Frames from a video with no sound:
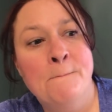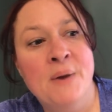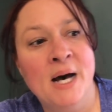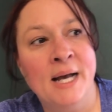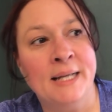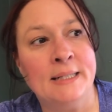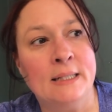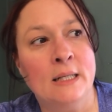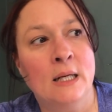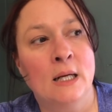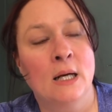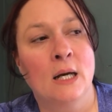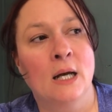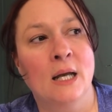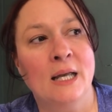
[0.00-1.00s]
But
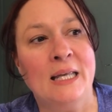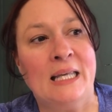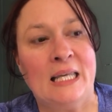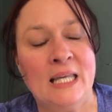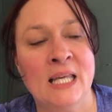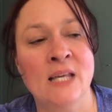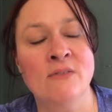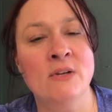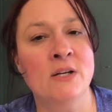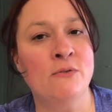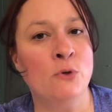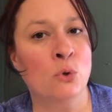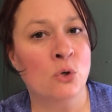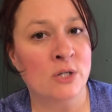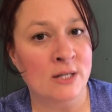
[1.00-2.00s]
even
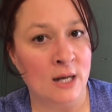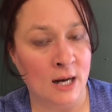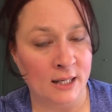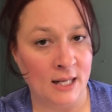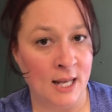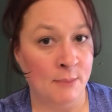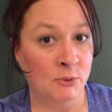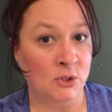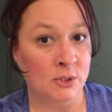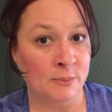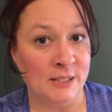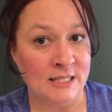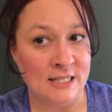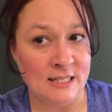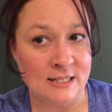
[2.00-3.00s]
if you are not able to
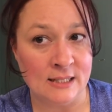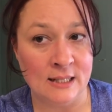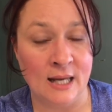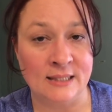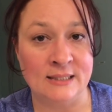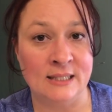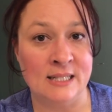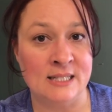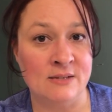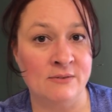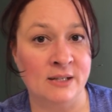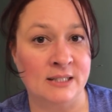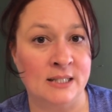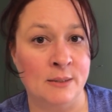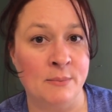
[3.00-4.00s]
be deselected as a
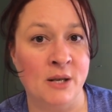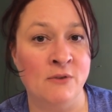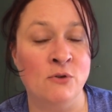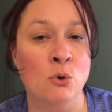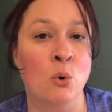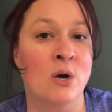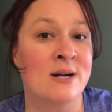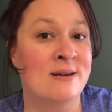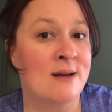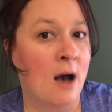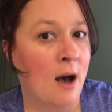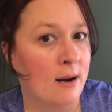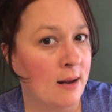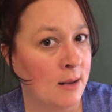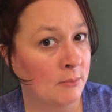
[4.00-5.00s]
victim, if you are
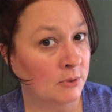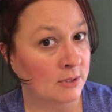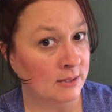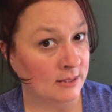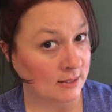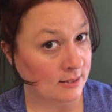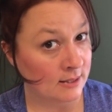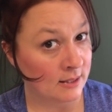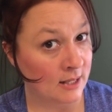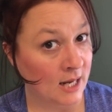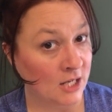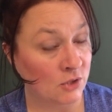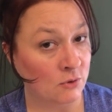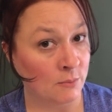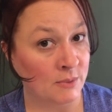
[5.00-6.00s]
not able to
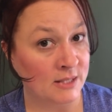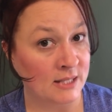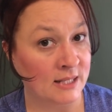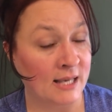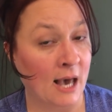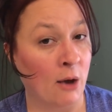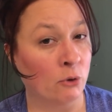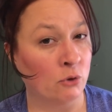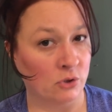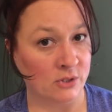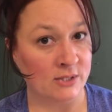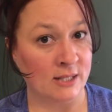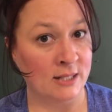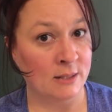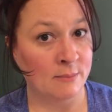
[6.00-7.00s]
disengage from this encounter or
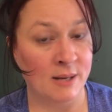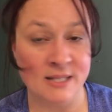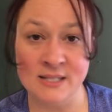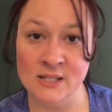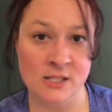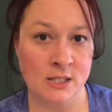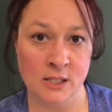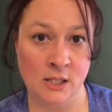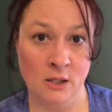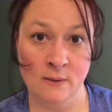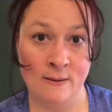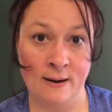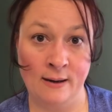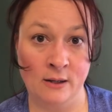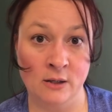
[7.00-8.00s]
send a message that you're
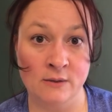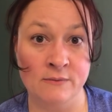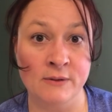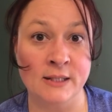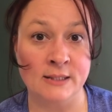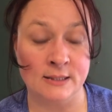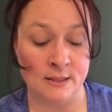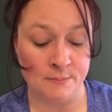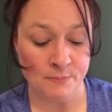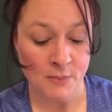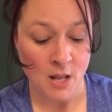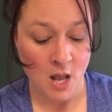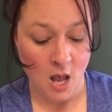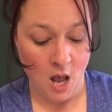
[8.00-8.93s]
not a good victim,